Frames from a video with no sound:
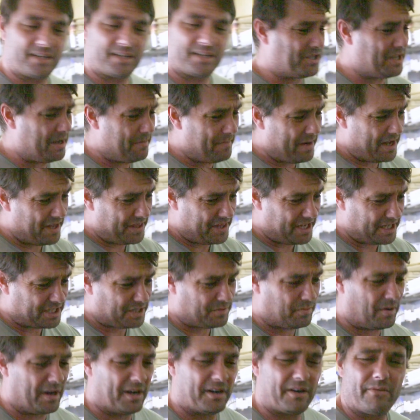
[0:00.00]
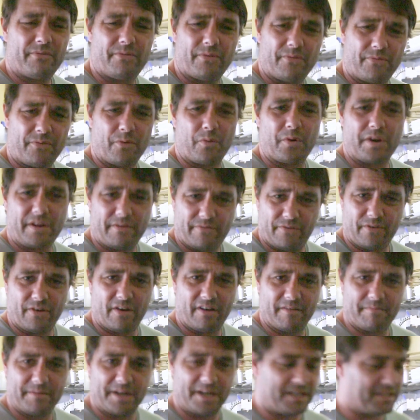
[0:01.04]
to simmer this one for
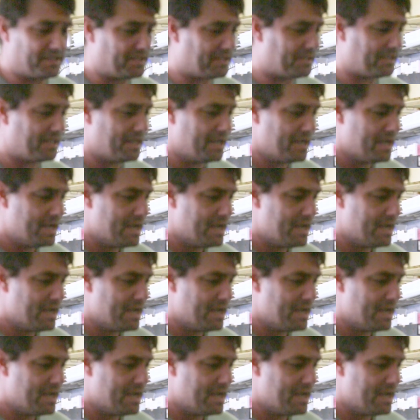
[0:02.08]
45 minutes.